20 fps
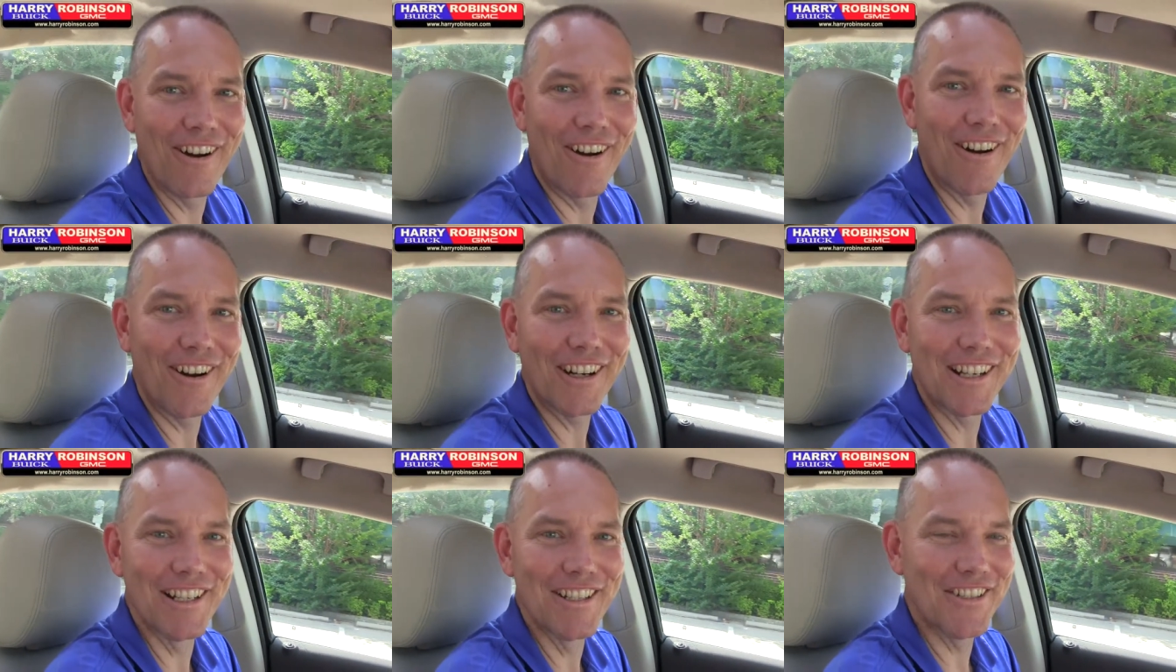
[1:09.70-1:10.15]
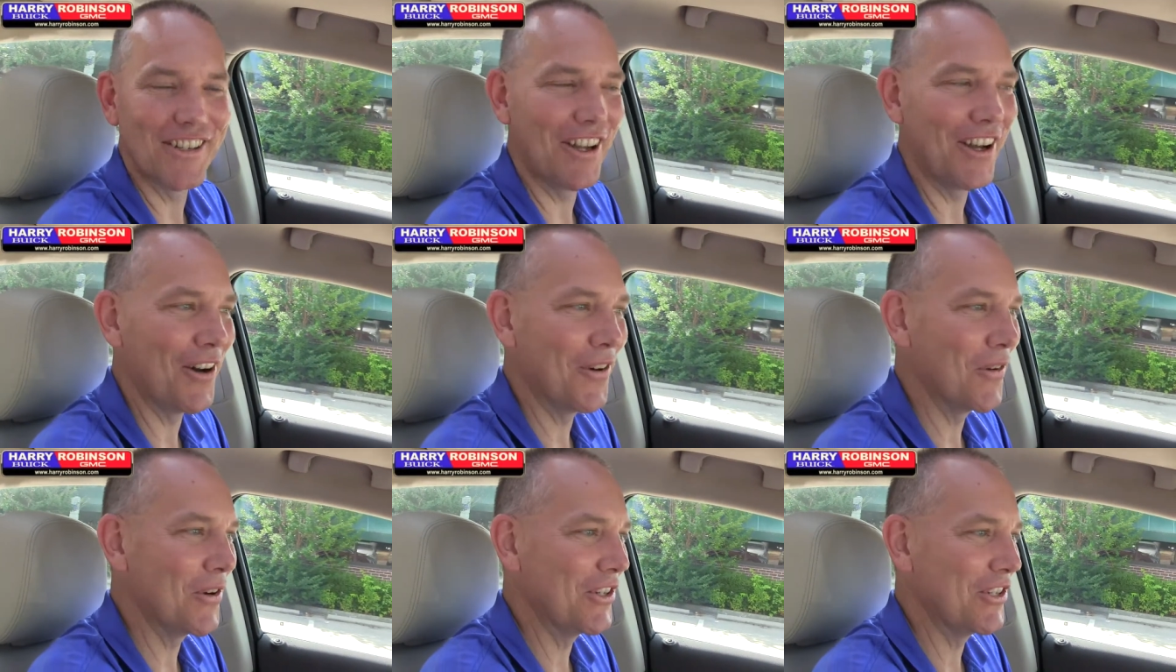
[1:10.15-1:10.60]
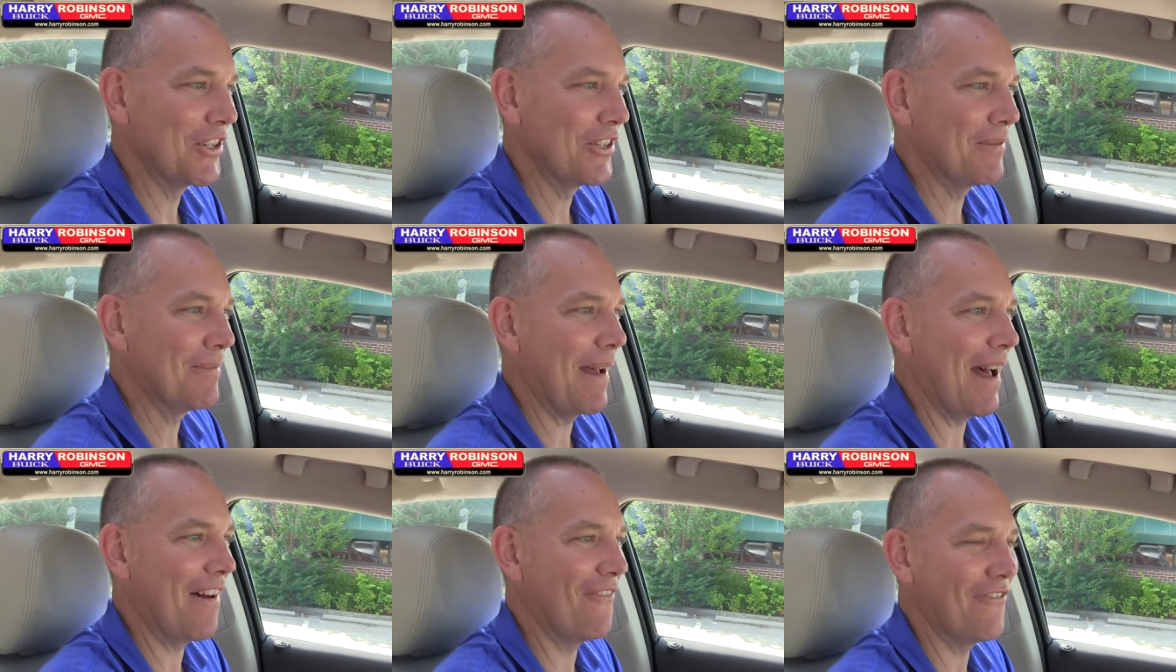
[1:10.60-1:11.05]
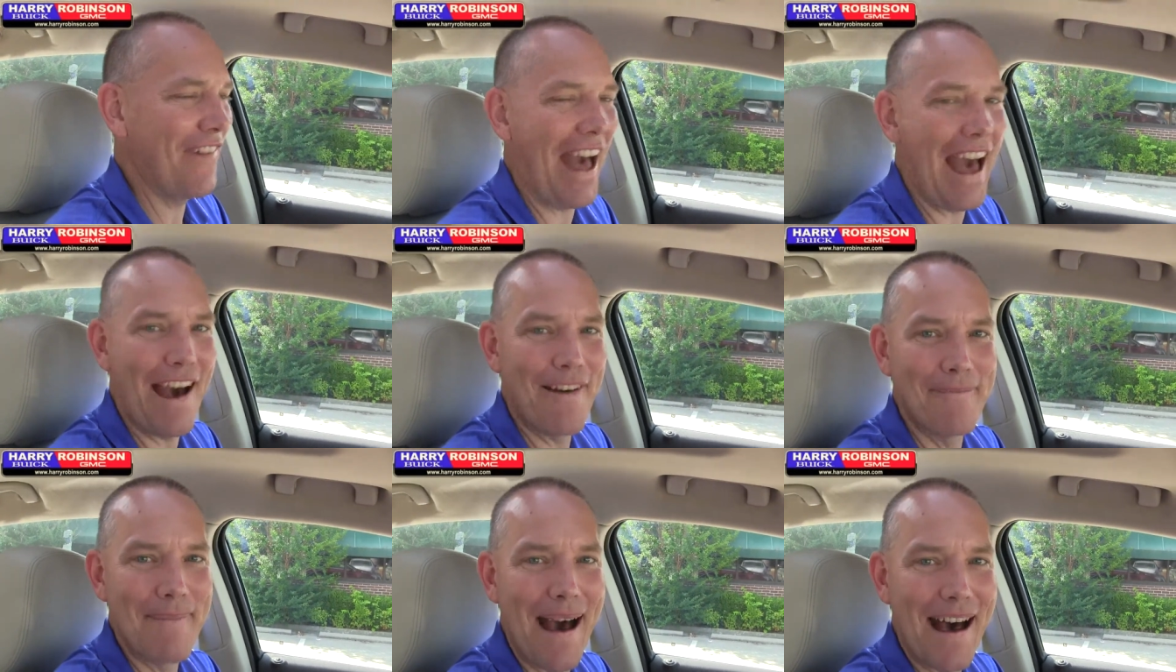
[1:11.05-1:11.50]
Arkansas, which is about
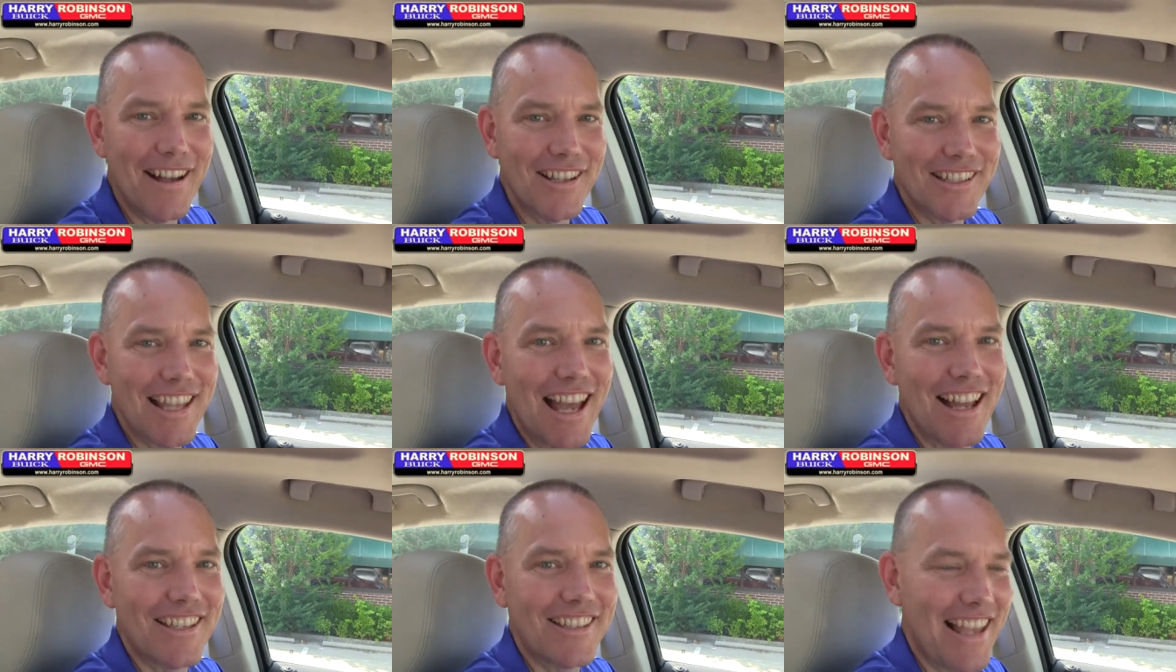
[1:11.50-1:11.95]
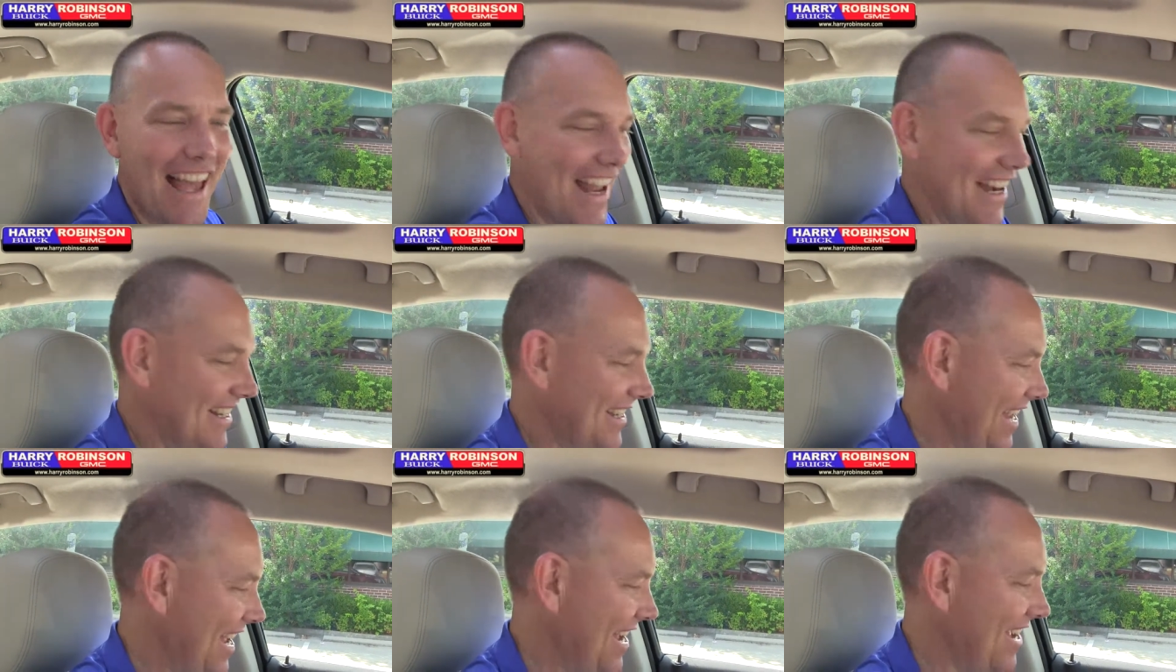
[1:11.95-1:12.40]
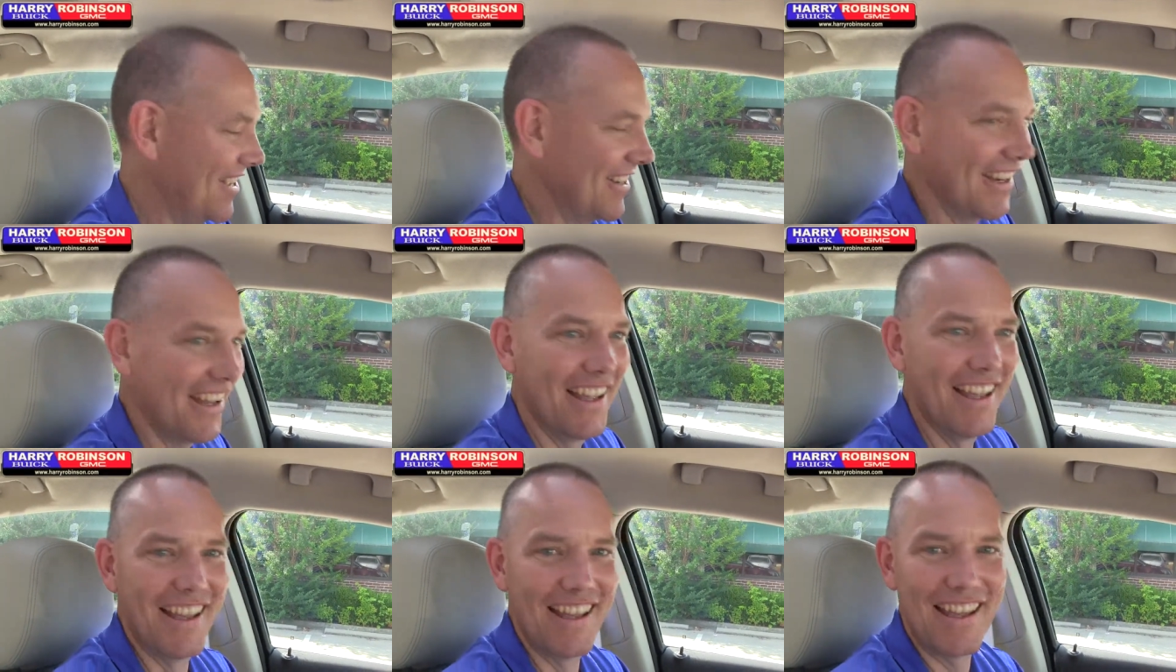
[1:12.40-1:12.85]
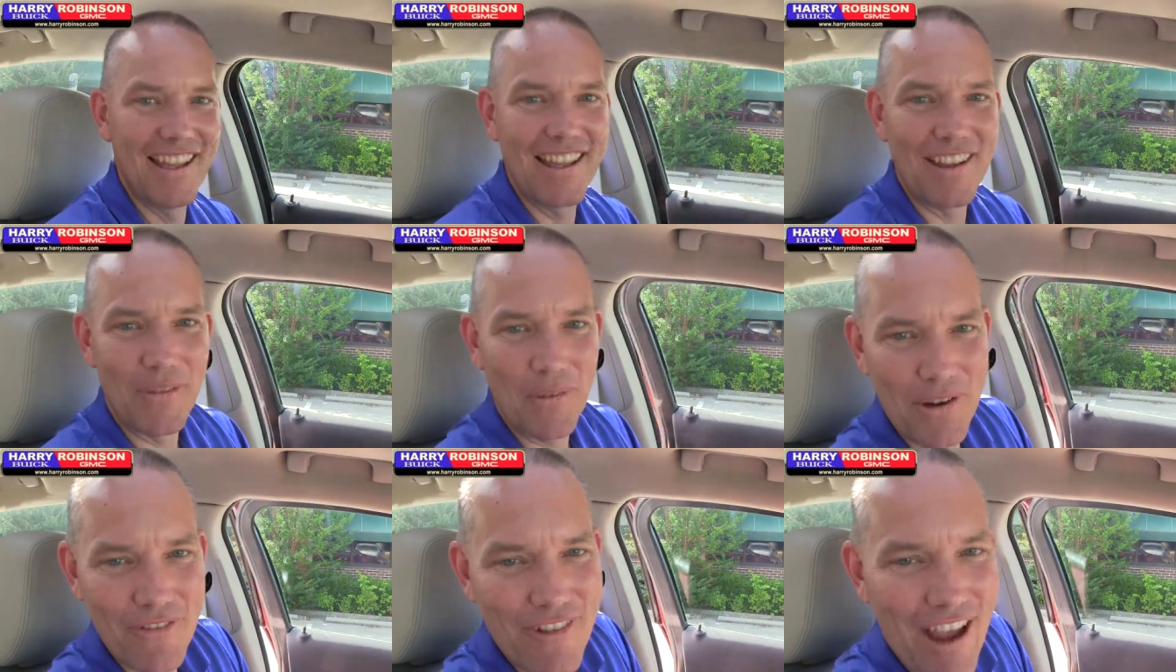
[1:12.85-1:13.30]
5 miles outside of town.
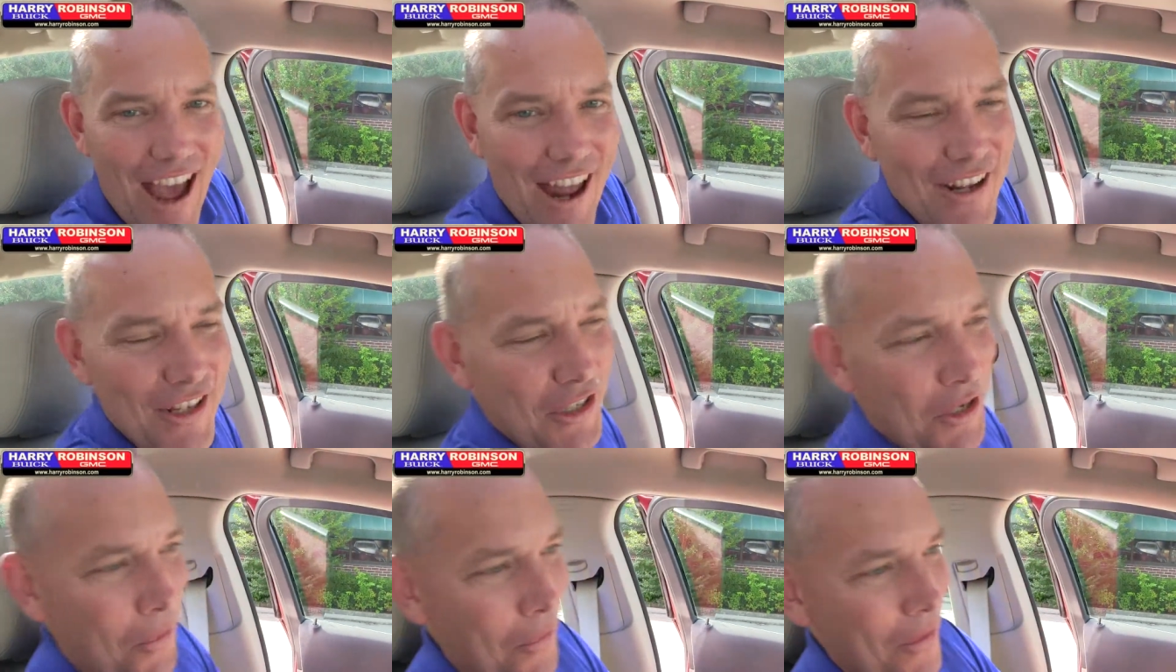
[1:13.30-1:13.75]
We've got us a